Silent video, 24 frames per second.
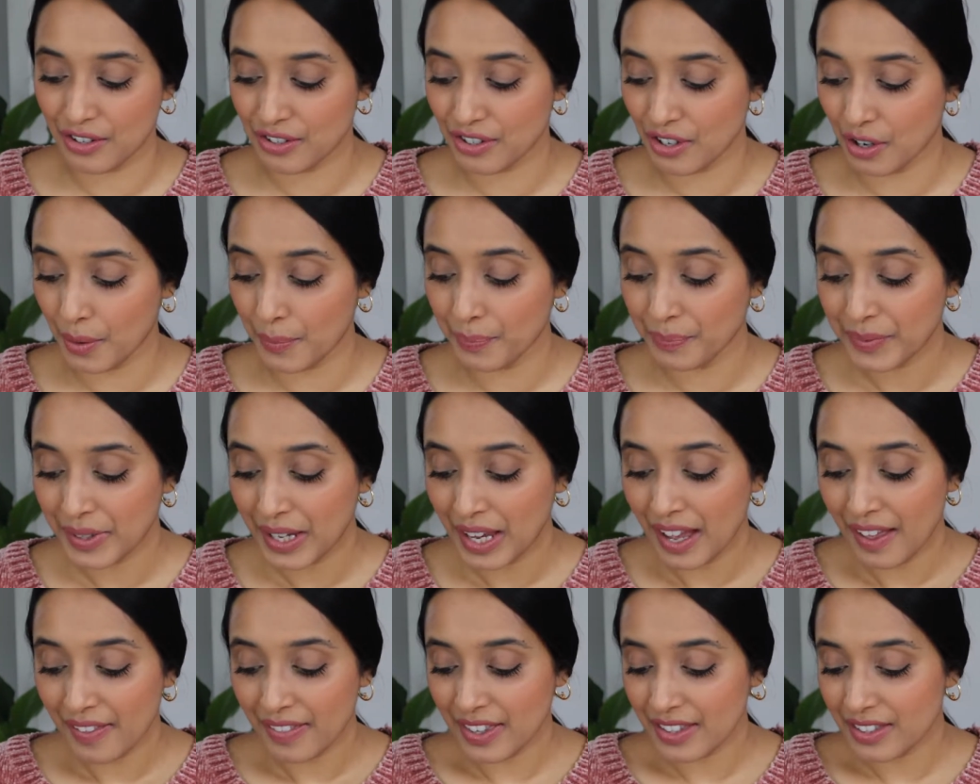So
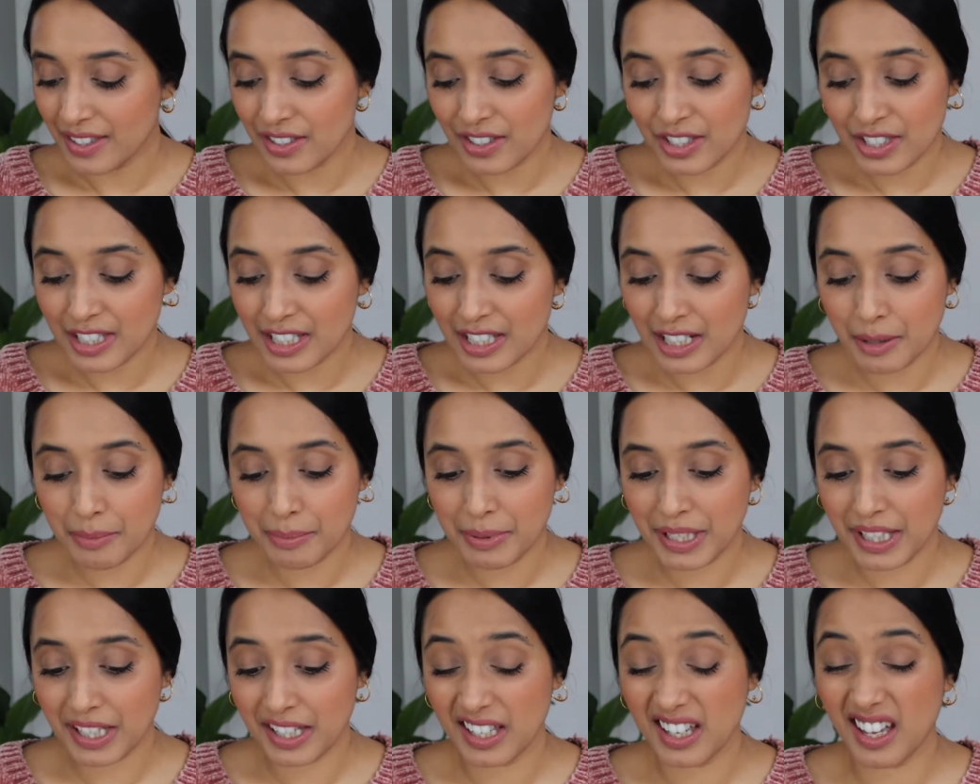this is just gonna
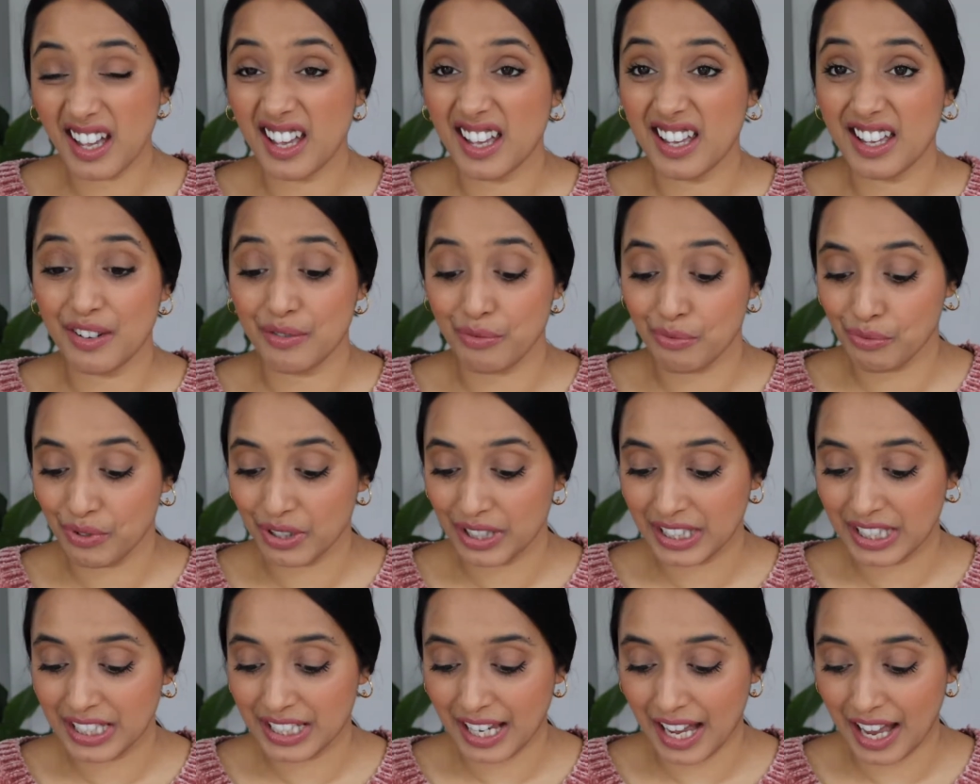be a
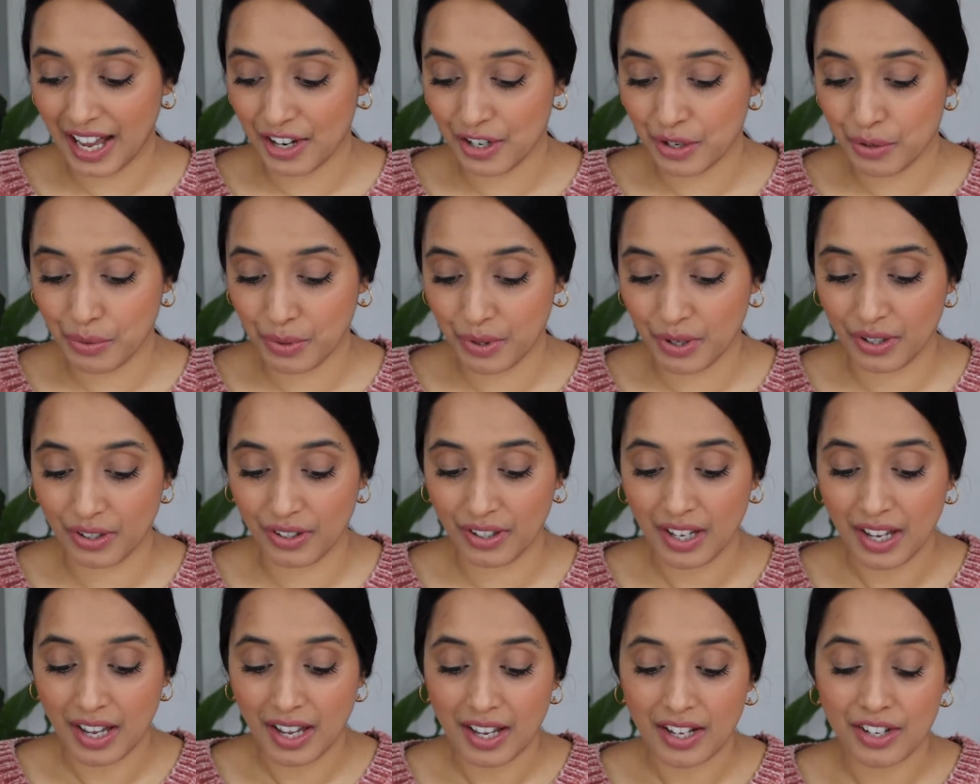really
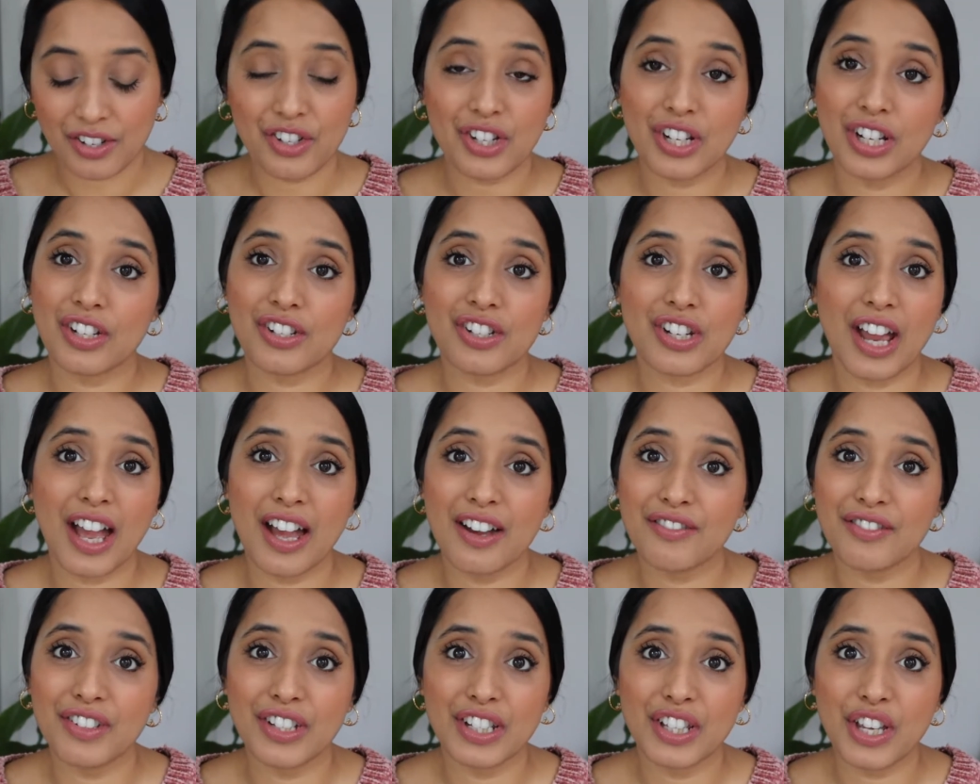casual chit
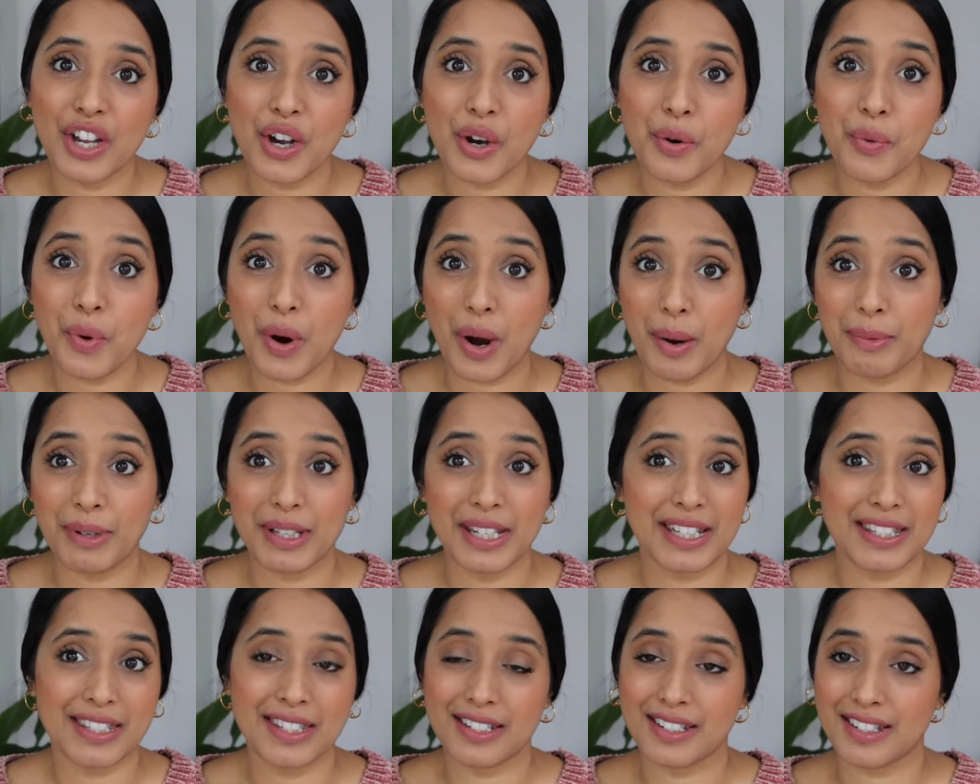chat video where I'm
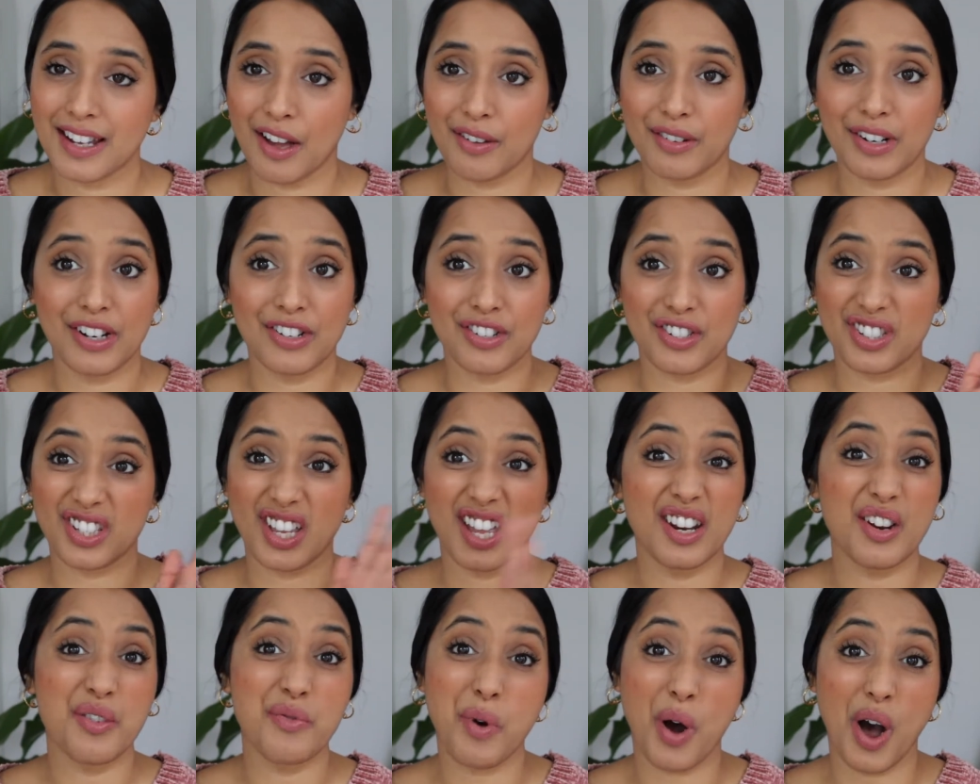gonna sit down and just
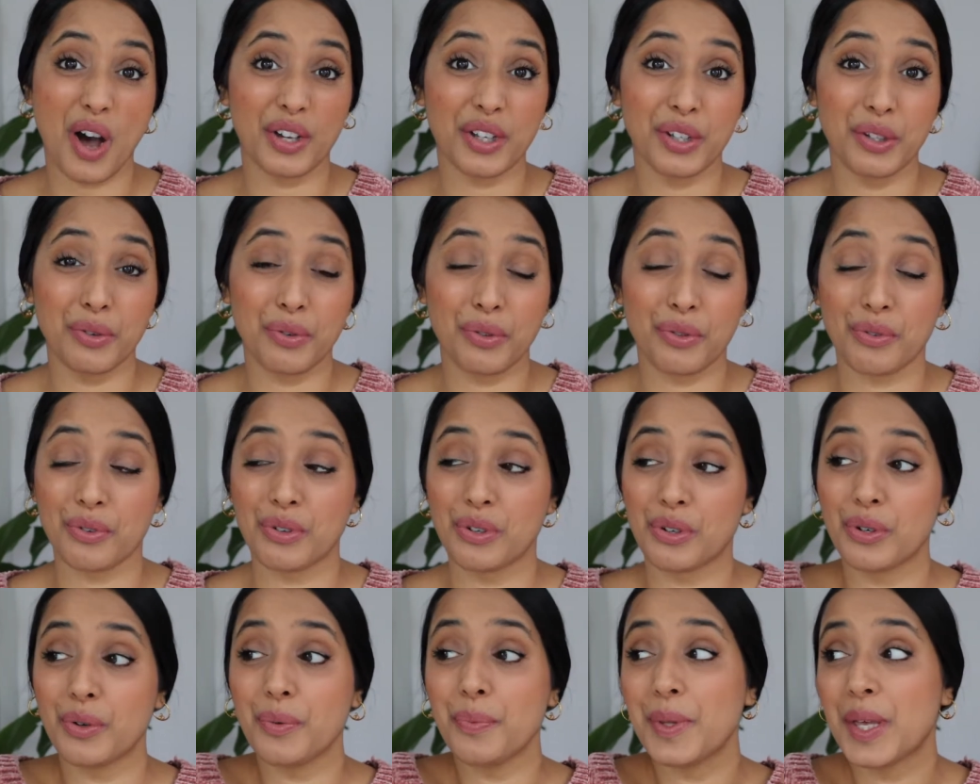kind of walk you
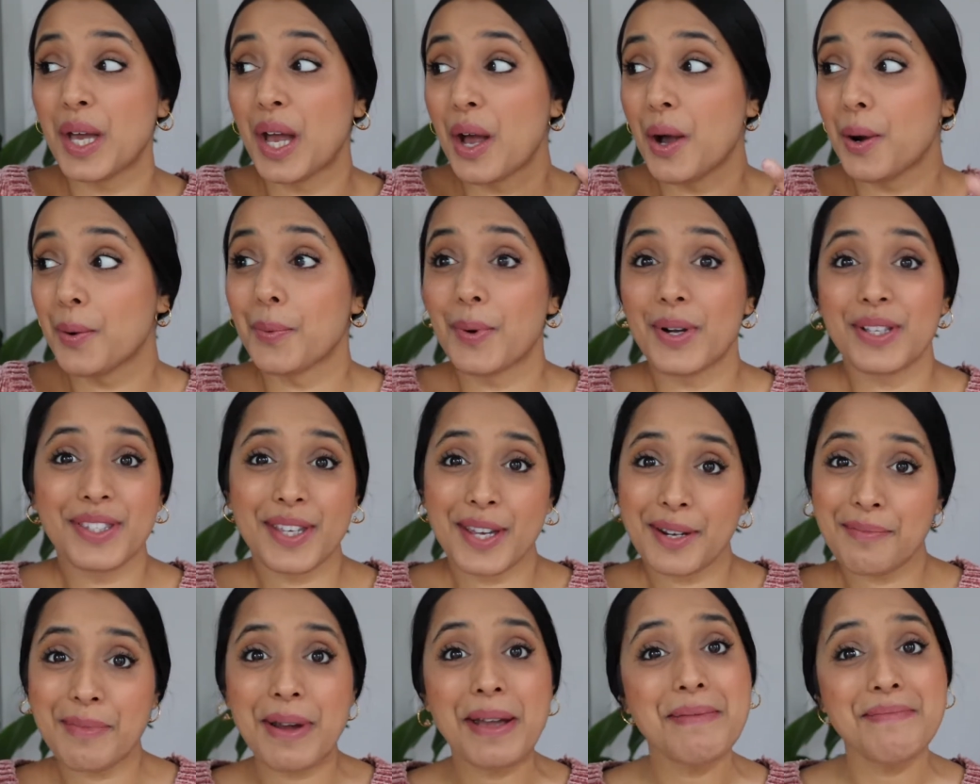through what's
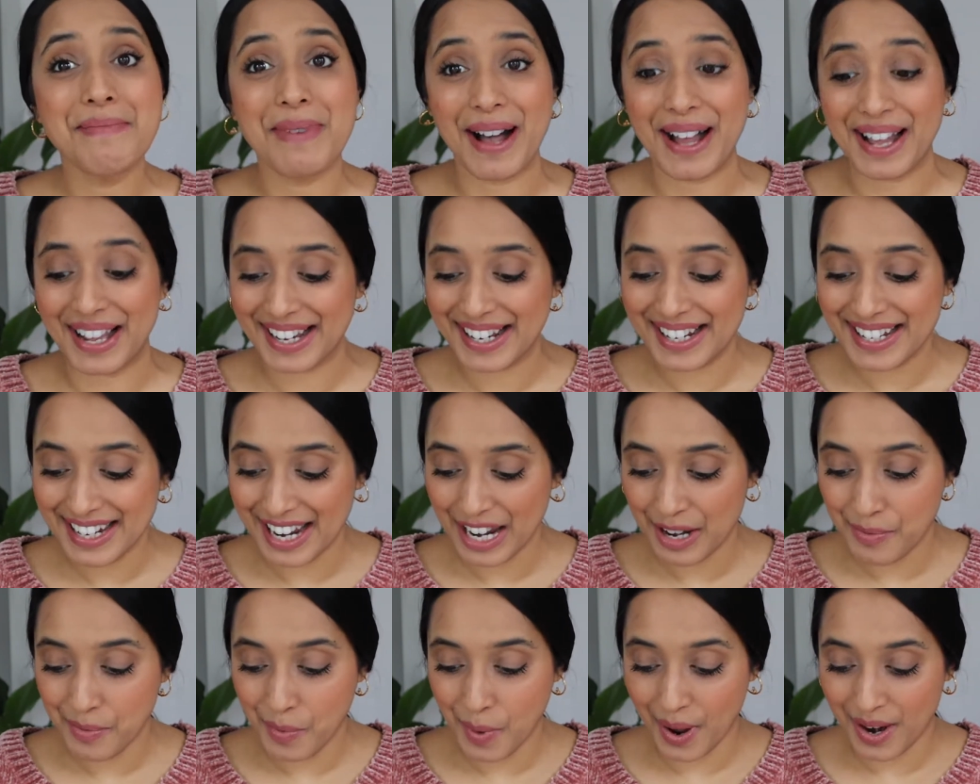on my mind
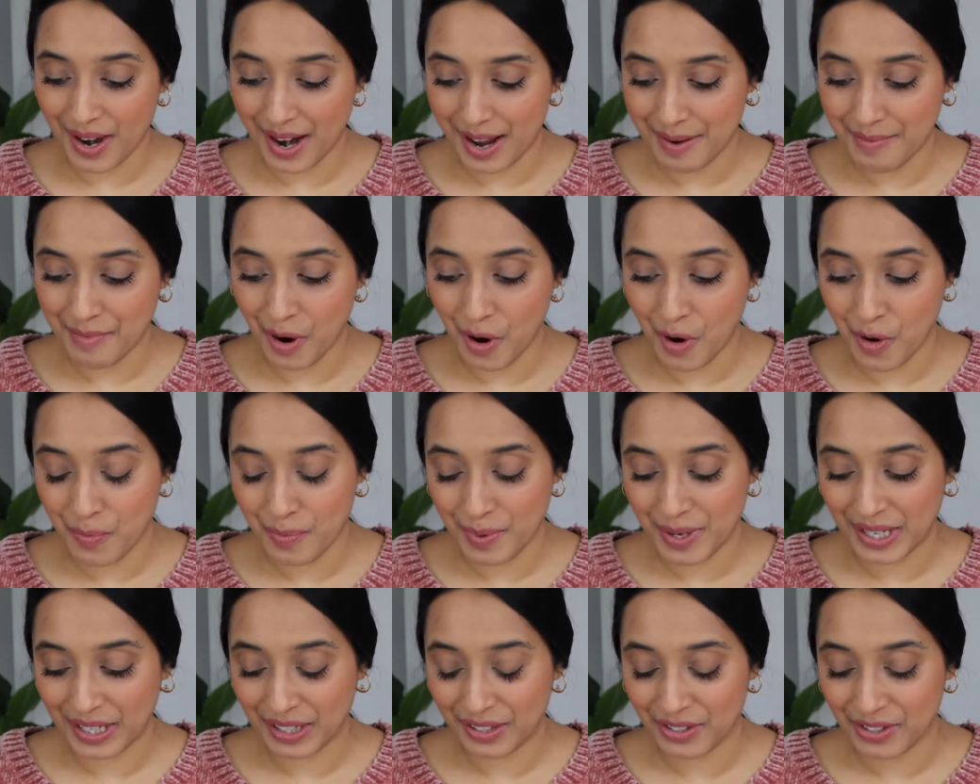and what I'm
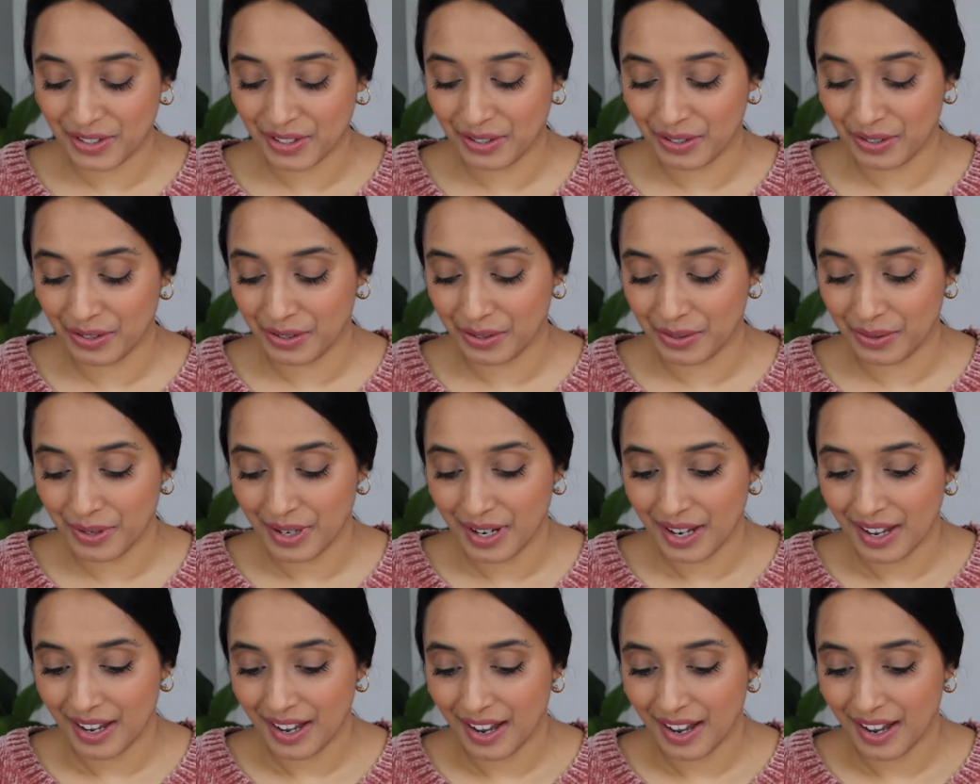hoping to